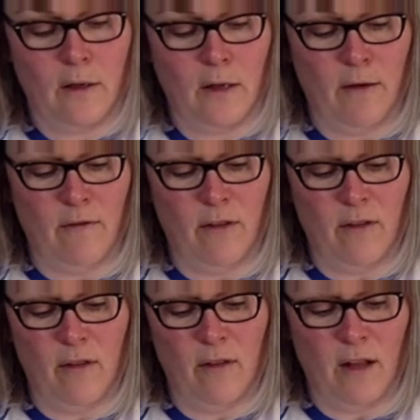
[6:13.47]
if
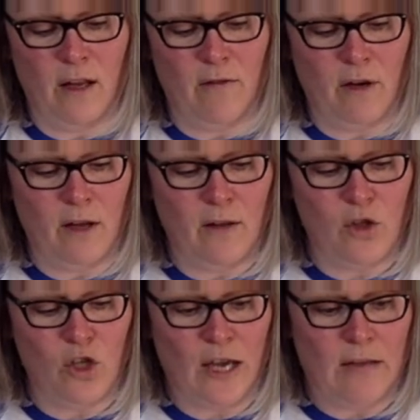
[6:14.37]
they never get the
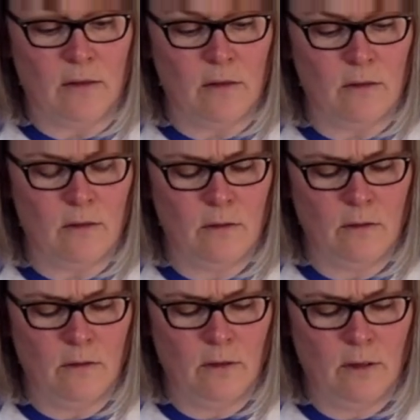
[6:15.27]
chance?
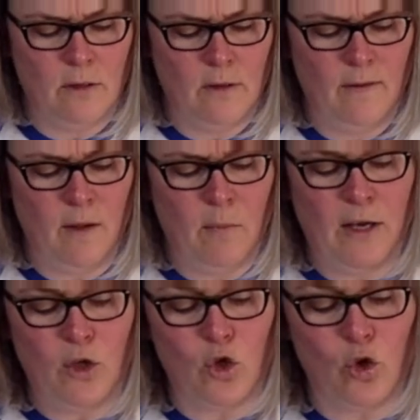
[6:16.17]
They might
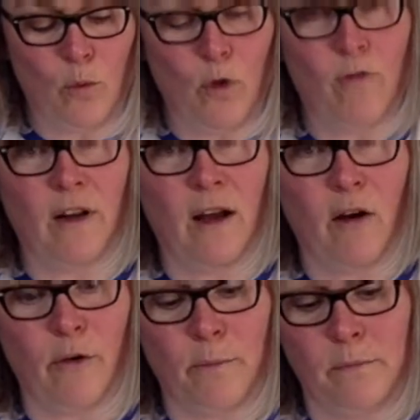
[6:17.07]
chop off an
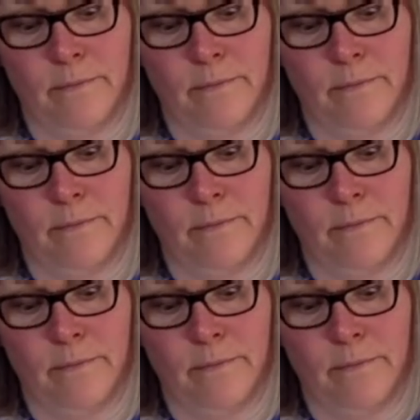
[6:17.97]
arm.